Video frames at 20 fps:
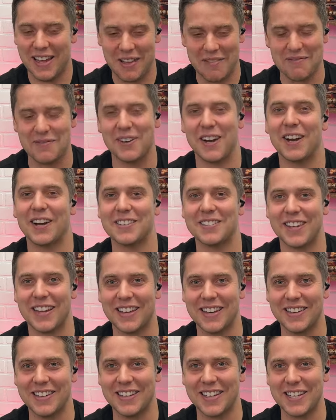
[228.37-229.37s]
am very
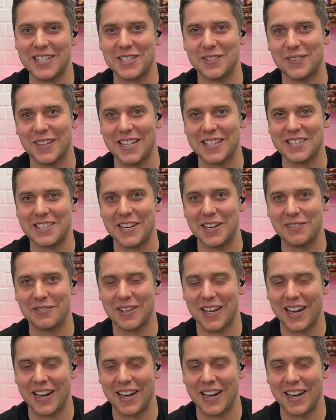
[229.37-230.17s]
excited to get some of that stuff.